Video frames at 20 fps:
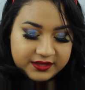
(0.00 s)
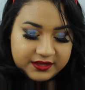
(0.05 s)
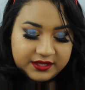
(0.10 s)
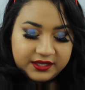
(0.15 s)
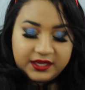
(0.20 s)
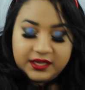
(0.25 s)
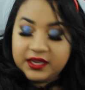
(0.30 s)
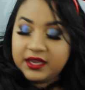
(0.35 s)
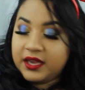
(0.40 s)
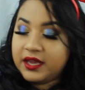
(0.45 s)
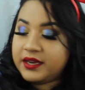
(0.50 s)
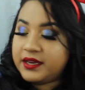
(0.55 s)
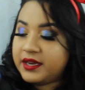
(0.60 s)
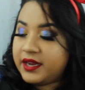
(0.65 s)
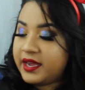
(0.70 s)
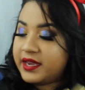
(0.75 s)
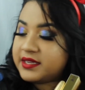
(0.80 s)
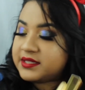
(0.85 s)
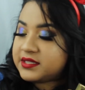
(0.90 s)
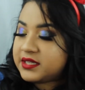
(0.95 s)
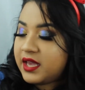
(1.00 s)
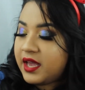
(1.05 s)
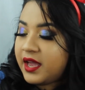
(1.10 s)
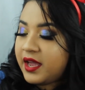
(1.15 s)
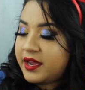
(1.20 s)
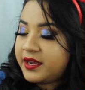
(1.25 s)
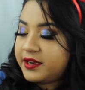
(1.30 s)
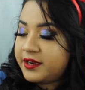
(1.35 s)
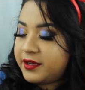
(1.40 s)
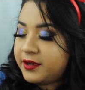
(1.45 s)
the next
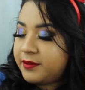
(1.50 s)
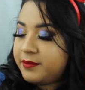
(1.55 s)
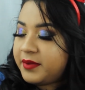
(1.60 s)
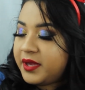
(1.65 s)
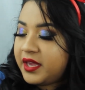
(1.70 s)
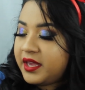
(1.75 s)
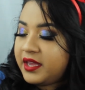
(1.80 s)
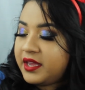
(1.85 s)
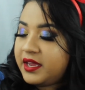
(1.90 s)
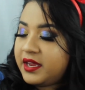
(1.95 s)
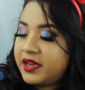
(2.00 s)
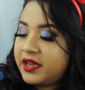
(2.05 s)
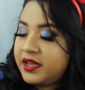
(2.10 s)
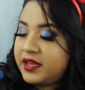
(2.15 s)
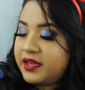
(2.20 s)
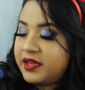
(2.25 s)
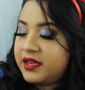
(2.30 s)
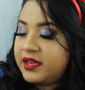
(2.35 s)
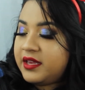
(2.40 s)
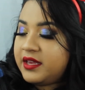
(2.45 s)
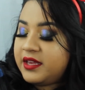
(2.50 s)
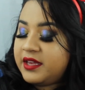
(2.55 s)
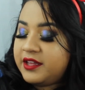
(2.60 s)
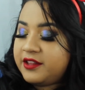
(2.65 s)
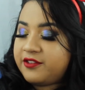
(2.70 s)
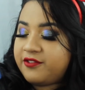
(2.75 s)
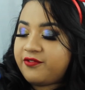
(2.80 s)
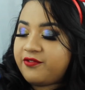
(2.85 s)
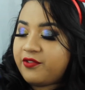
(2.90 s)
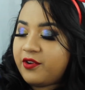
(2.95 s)
item, it, it,
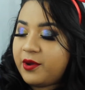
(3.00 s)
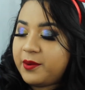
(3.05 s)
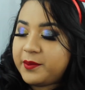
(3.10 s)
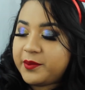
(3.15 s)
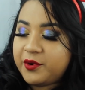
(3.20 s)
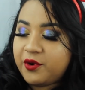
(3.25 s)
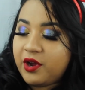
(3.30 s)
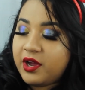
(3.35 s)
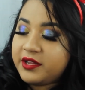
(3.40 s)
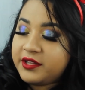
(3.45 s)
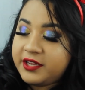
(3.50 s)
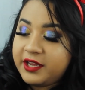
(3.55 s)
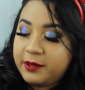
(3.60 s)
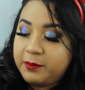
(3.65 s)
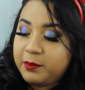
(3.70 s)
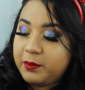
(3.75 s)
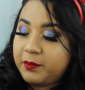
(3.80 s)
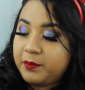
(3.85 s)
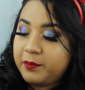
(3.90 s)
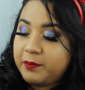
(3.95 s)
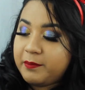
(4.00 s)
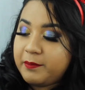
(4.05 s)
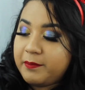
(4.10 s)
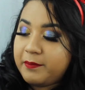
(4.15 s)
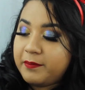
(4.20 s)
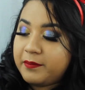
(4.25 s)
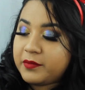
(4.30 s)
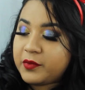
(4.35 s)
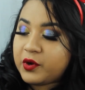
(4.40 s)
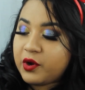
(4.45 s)
it's from Grande,
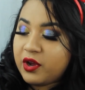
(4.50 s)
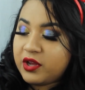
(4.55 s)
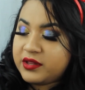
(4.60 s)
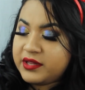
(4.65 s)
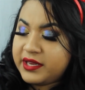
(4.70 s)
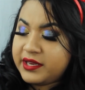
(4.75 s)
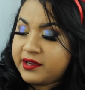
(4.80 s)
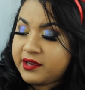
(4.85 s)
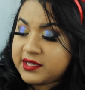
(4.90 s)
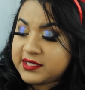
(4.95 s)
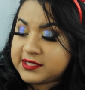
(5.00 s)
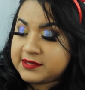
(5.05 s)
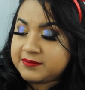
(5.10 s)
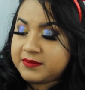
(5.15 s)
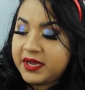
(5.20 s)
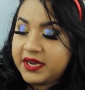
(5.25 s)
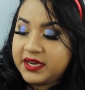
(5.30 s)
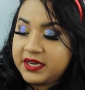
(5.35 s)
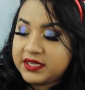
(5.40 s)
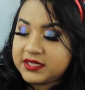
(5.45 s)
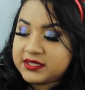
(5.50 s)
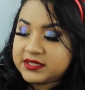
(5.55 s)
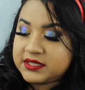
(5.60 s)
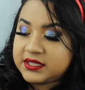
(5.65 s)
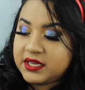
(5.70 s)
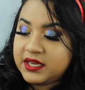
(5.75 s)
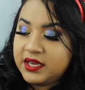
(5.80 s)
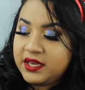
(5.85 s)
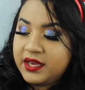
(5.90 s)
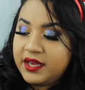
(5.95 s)
Grande
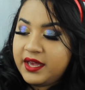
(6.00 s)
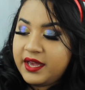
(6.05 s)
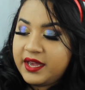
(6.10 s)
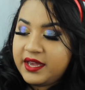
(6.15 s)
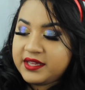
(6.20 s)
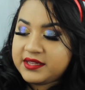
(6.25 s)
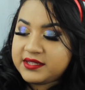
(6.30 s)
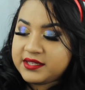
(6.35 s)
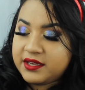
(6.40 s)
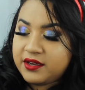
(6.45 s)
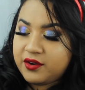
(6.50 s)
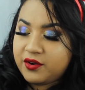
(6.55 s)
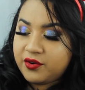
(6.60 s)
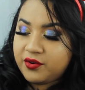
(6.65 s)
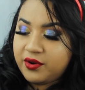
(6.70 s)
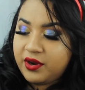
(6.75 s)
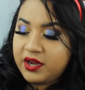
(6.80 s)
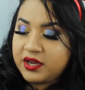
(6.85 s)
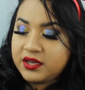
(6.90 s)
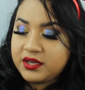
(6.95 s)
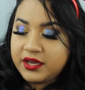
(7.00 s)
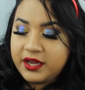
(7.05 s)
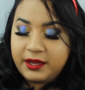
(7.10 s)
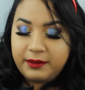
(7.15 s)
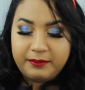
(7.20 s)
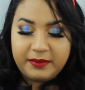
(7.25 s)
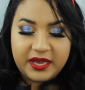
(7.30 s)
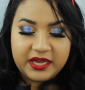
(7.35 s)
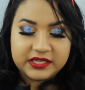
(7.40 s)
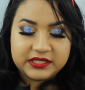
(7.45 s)
Cosmetics. It's a
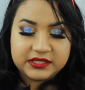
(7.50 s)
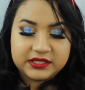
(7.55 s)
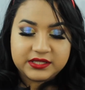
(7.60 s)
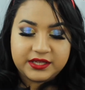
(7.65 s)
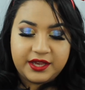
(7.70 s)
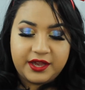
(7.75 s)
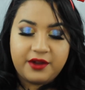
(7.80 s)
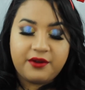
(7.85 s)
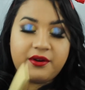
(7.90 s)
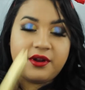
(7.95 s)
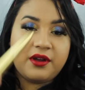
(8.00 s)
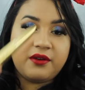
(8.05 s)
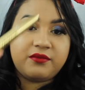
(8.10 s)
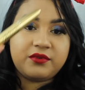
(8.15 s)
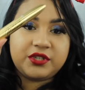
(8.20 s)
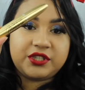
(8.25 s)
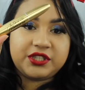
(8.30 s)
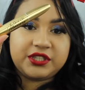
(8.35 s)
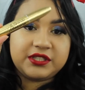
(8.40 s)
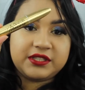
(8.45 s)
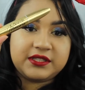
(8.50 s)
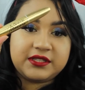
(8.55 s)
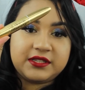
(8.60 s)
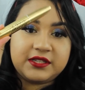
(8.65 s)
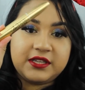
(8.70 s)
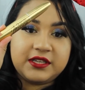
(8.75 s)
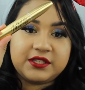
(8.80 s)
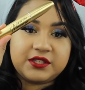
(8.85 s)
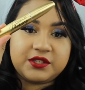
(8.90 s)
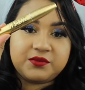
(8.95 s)
Grande Mascara, which is
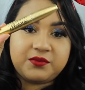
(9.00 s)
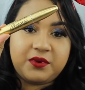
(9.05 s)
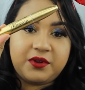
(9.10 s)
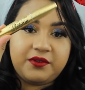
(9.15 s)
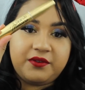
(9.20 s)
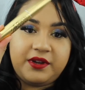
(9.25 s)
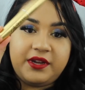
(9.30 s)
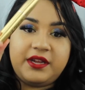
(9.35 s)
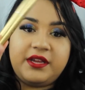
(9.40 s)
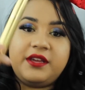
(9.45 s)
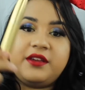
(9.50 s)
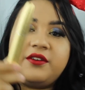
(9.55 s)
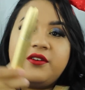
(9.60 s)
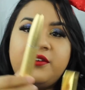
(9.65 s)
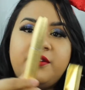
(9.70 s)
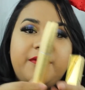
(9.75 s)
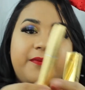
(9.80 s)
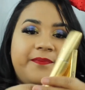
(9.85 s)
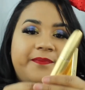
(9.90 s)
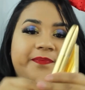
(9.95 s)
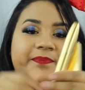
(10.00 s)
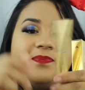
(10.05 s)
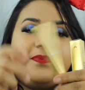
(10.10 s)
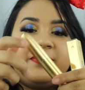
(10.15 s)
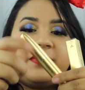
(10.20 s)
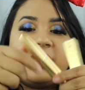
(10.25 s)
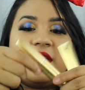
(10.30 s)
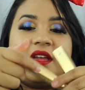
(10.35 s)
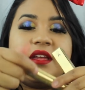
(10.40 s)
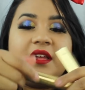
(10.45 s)
this one right here.
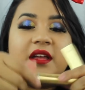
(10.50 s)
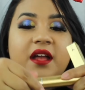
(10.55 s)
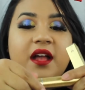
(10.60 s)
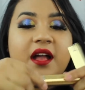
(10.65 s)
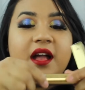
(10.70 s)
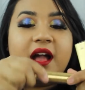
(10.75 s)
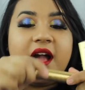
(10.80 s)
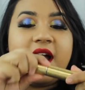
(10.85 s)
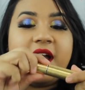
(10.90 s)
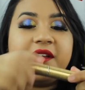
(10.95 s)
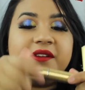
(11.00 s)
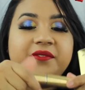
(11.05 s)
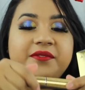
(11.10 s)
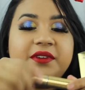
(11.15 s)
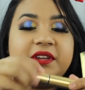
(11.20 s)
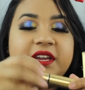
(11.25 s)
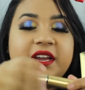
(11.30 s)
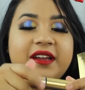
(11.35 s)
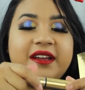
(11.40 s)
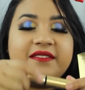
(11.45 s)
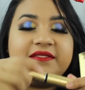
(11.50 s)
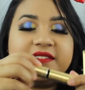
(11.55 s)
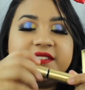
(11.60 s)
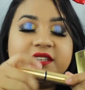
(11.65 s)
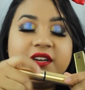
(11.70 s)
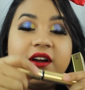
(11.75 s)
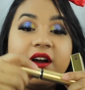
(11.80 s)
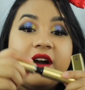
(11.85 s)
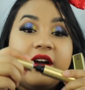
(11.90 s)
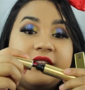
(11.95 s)
I already have
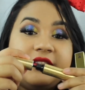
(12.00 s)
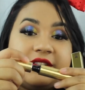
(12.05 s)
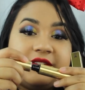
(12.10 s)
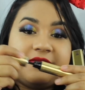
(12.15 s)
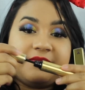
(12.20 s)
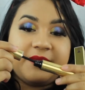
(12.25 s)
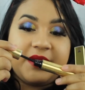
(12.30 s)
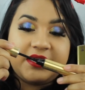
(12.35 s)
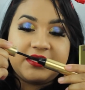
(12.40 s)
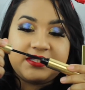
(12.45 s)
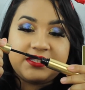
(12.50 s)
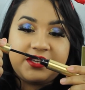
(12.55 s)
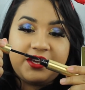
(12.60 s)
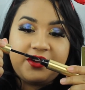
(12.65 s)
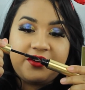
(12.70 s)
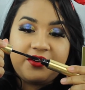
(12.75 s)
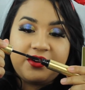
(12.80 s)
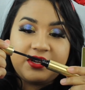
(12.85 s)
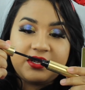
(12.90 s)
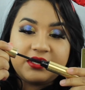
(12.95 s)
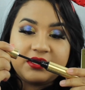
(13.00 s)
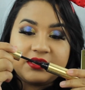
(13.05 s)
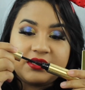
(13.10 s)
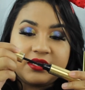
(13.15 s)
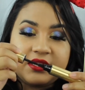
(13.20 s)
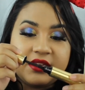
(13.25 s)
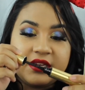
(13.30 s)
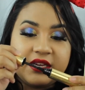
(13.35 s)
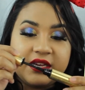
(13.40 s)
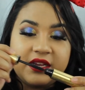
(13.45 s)
tons of
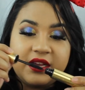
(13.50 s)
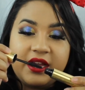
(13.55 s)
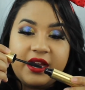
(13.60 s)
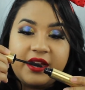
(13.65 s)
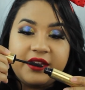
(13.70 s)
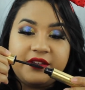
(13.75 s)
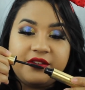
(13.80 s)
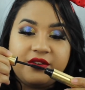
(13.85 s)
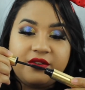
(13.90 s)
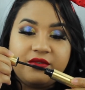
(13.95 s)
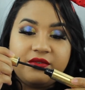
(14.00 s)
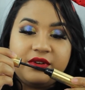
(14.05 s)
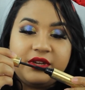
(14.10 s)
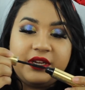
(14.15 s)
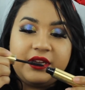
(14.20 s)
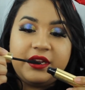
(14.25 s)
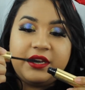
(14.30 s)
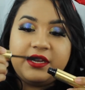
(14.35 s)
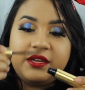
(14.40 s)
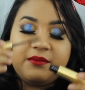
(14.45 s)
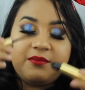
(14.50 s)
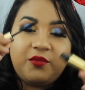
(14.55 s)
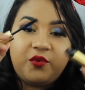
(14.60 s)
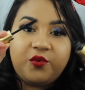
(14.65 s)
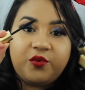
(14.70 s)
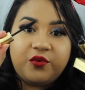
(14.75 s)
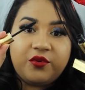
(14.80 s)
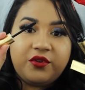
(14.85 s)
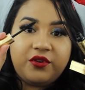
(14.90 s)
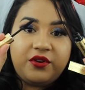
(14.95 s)
mascaras. I don't need any
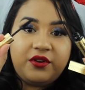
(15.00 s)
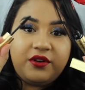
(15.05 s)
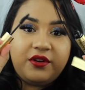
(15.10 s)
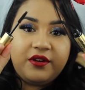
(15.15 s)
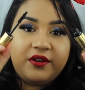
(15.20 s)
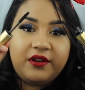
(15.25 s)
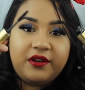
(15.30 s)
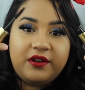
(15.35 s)
more.